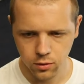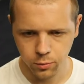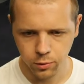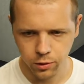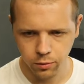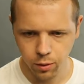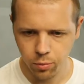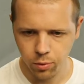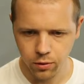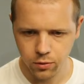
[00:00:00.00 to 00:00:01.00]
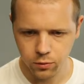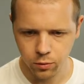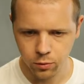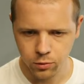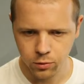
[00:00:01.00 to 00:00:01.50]
me grab parts
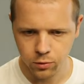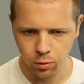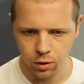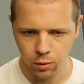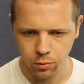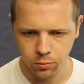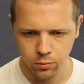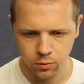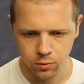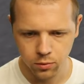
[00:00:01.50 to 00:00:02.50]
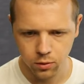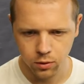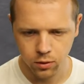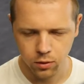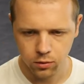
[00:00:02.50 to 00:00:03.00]
forms, no problem.
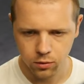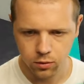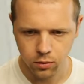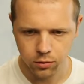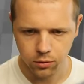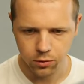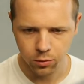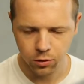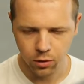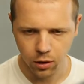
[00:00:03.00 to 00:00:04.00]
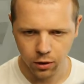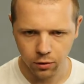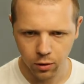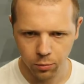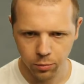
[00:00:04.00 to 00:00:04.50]
Looks like there's a storage locker
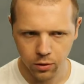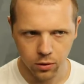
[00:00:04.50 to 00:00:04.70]
up the